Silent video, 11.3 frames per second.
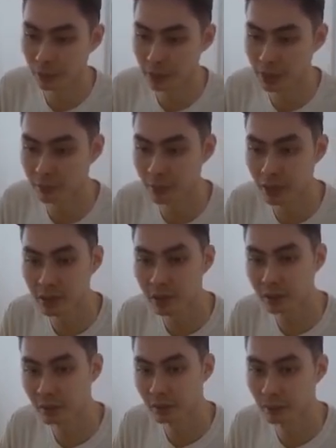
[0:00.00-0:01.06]
We say
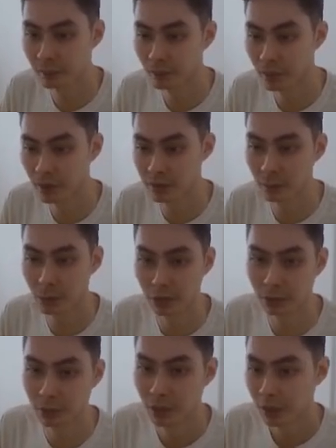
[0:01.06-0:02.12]
ResNet, this is our
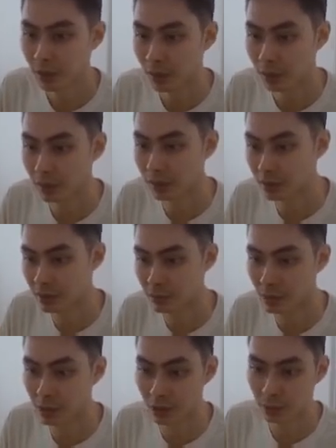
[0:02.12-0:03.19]
model, and this is
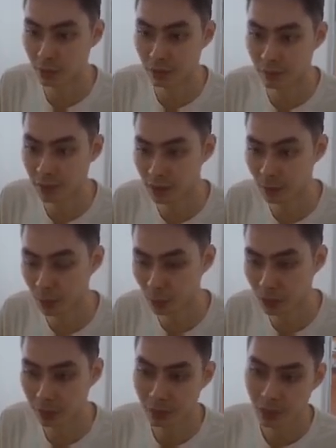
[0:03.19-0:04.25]
really just ResNet 101.